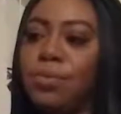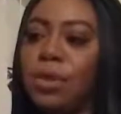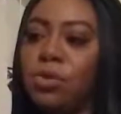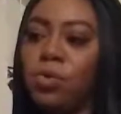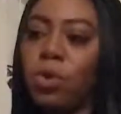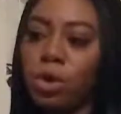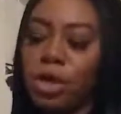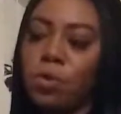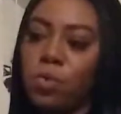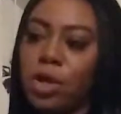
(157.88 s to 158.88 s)
they're
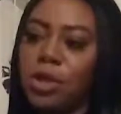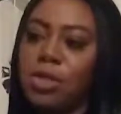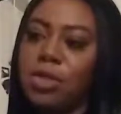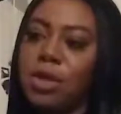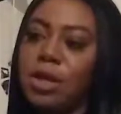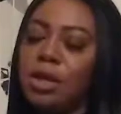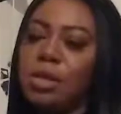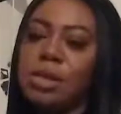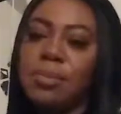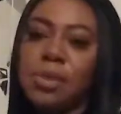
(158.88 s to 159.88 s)
working with
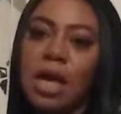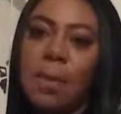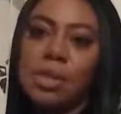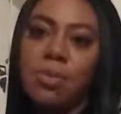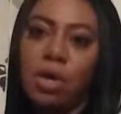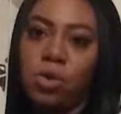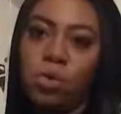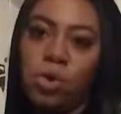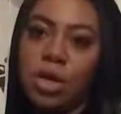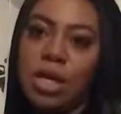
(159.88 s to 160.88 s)
sometimes
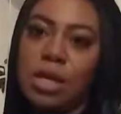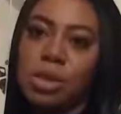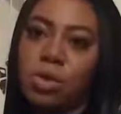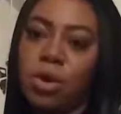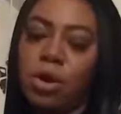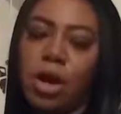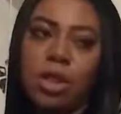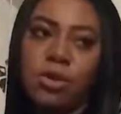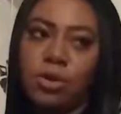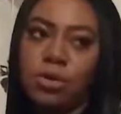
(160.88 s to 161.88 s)
minorities or
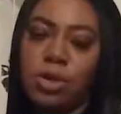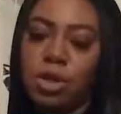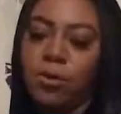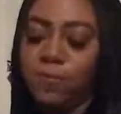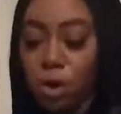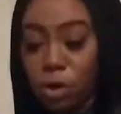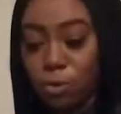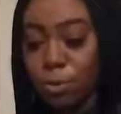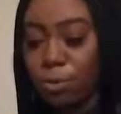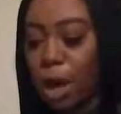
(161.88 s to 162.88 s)
other,
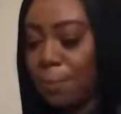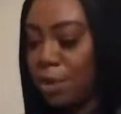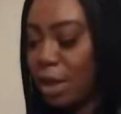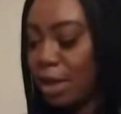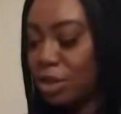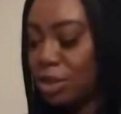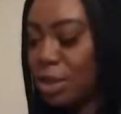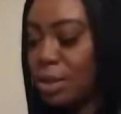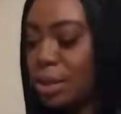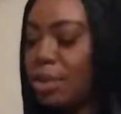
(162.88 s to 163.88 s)
vulnerable
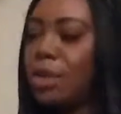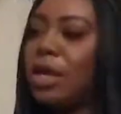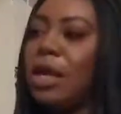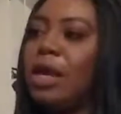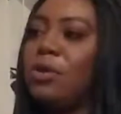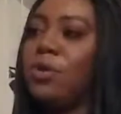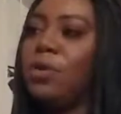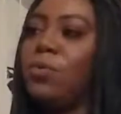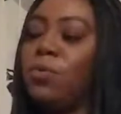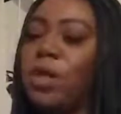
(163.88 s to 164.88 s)
populations and
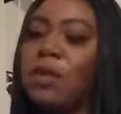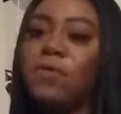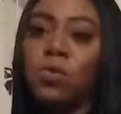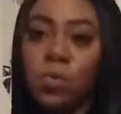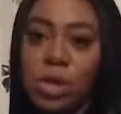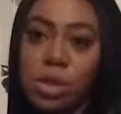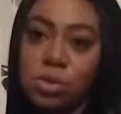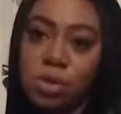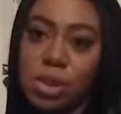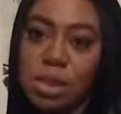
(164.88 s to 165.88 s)
giving
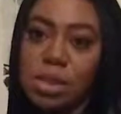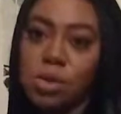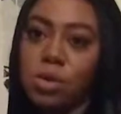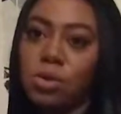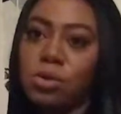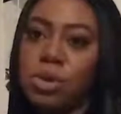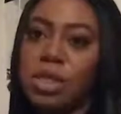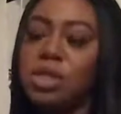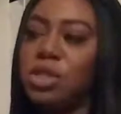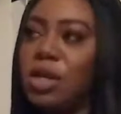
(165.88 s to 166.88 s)
resources or
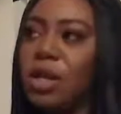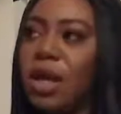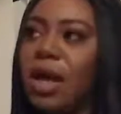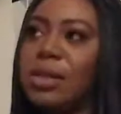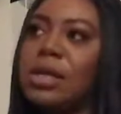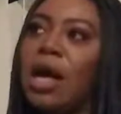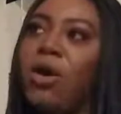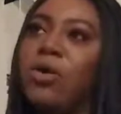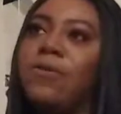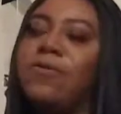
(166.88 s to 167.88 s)
teaching clients
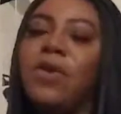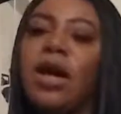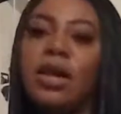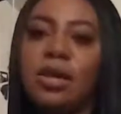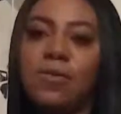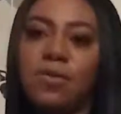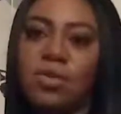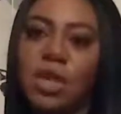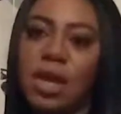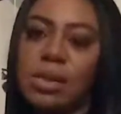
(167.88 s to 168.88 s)
how to find
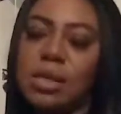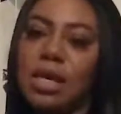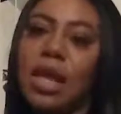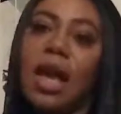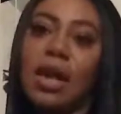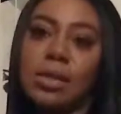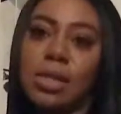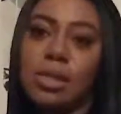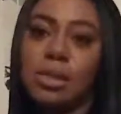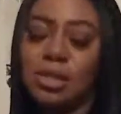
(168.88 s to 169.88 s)
different things and get
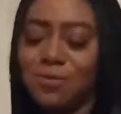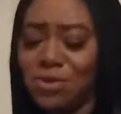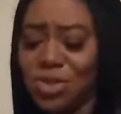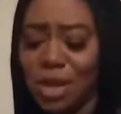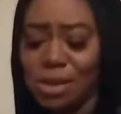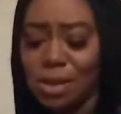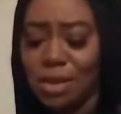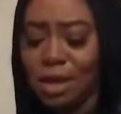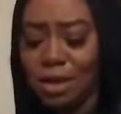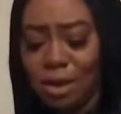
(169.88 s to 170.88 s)
access to different things that
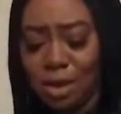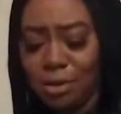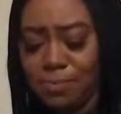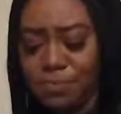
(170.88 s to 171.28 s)
they need.